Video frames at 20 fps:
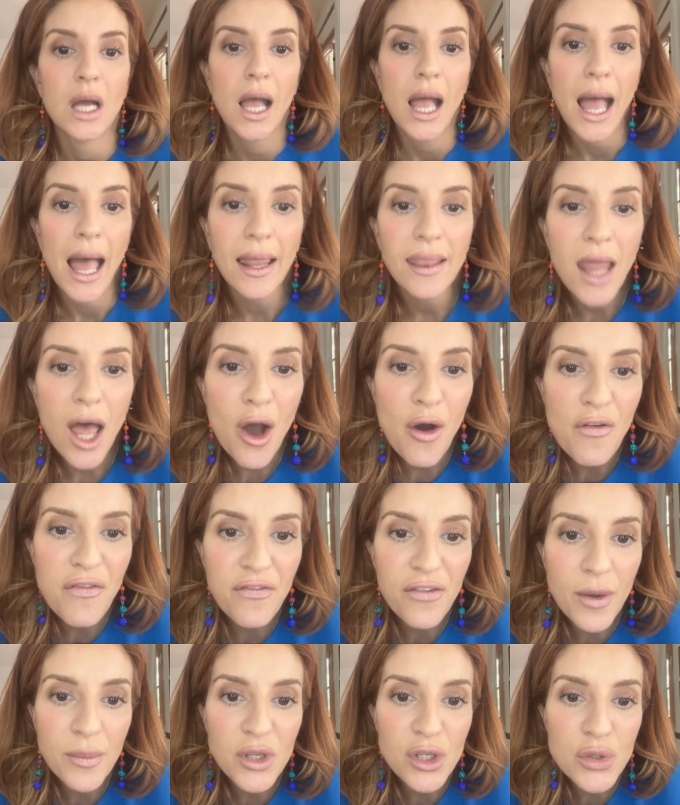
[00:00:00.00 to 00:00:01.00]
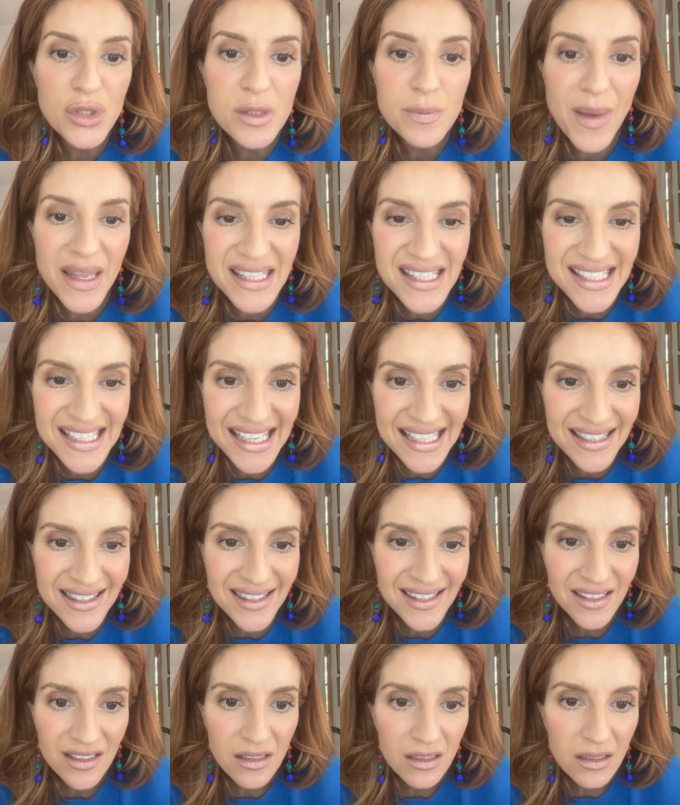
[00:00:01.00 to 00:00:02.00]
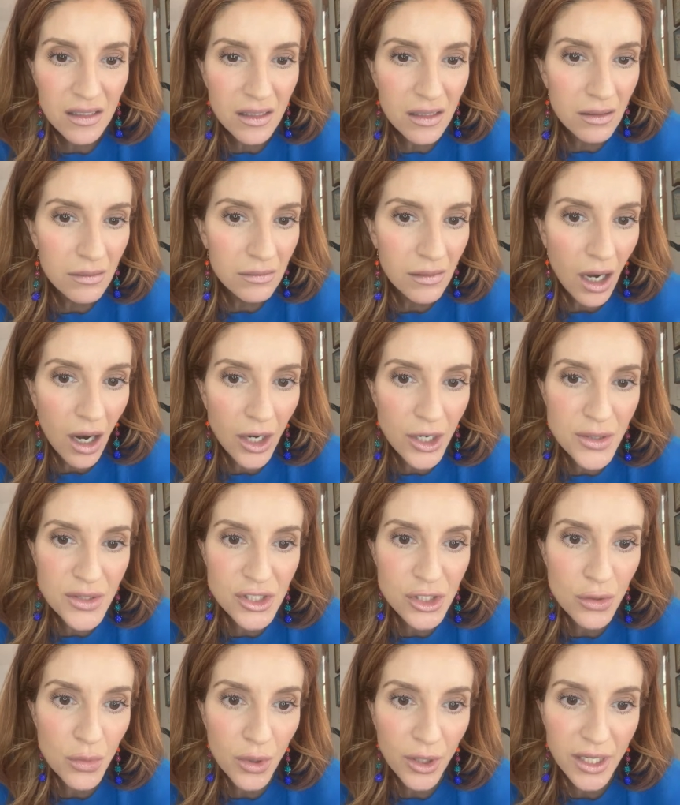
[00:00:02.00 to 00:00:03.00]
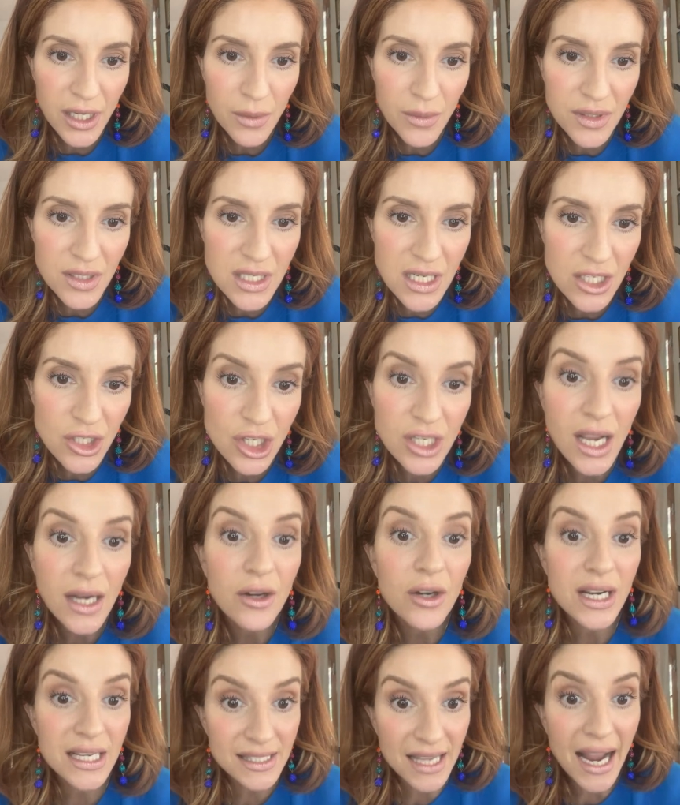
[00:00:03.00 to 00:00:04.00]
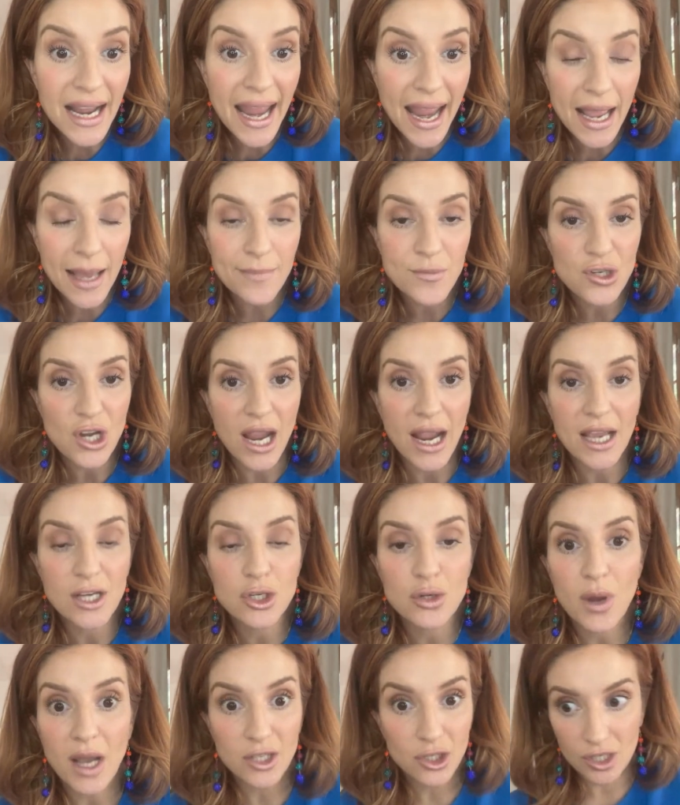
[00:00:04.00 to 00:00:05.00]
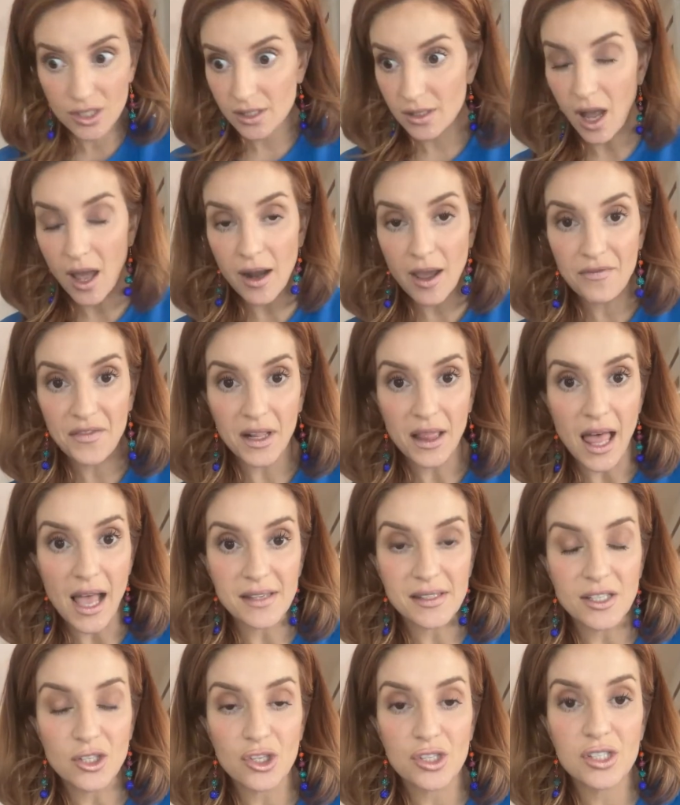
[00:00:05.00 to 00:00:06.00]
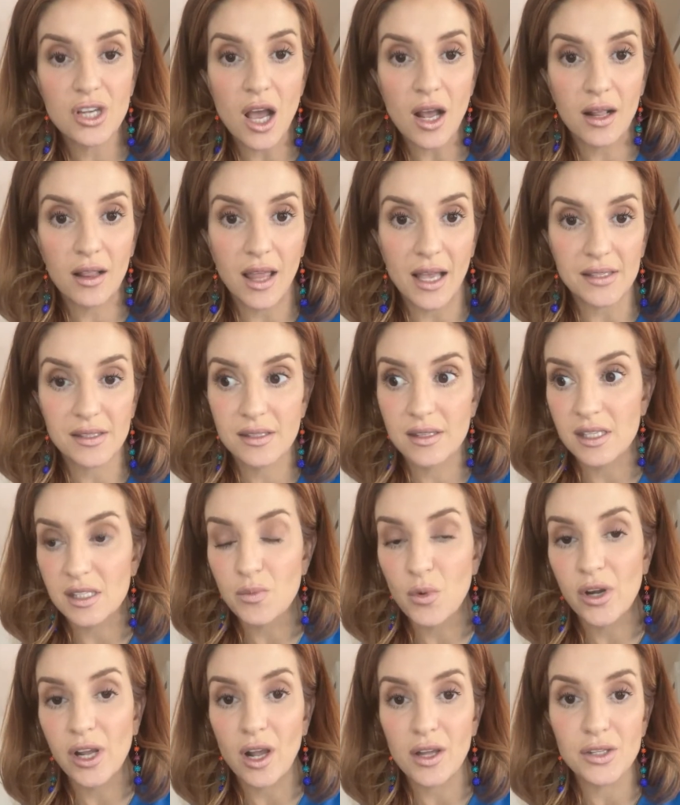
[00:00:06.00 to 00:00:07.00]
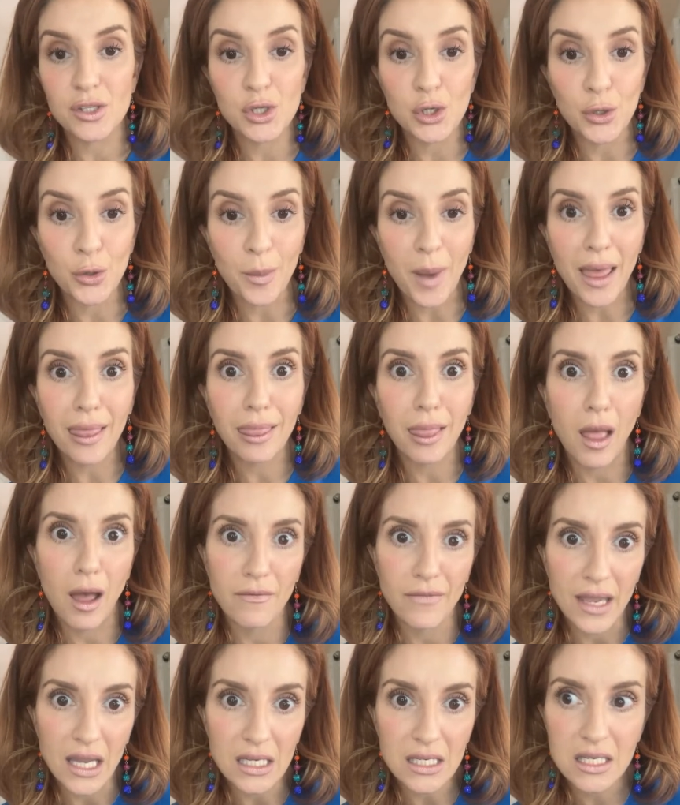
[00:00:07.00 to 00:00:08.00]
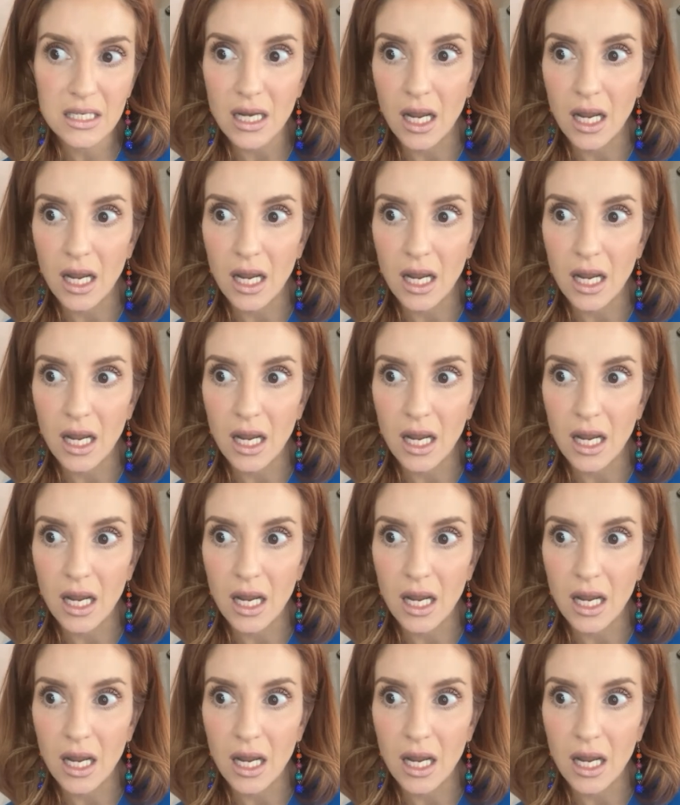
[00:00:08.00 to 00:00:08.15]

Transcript: Hello from Uzbekistan. Are you still working with teaching younger kids? I am, Jay. I do. I just got off a class. I just taught class this morning on Zoom. I love it.